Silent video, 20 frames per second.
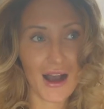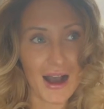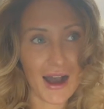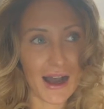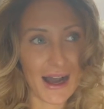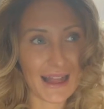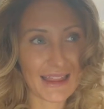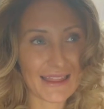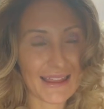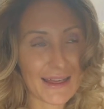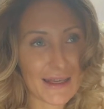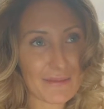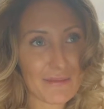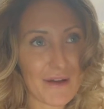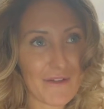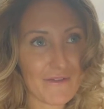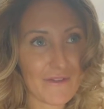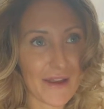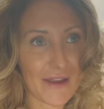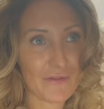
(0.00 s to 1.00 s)
I think my
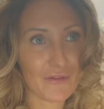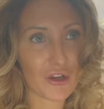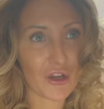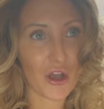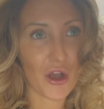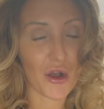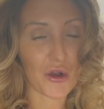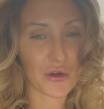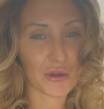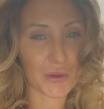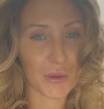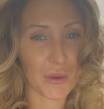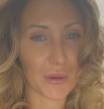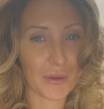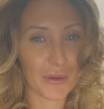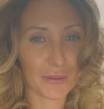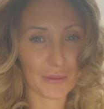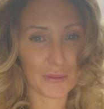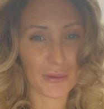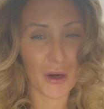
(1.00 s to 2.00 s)
favourite curls
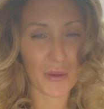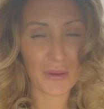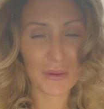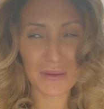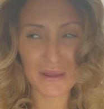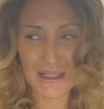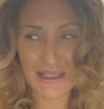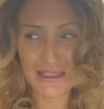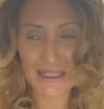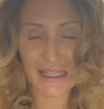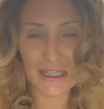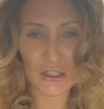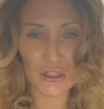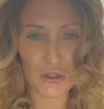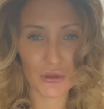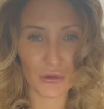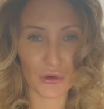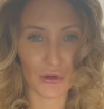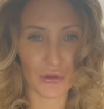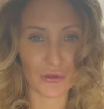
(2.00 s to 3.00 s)
were probably day
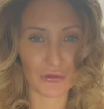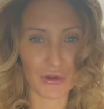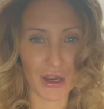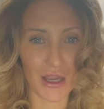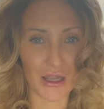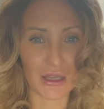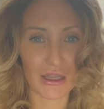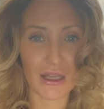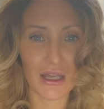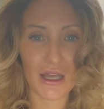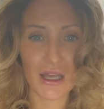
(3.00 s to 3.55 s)
2 or 3.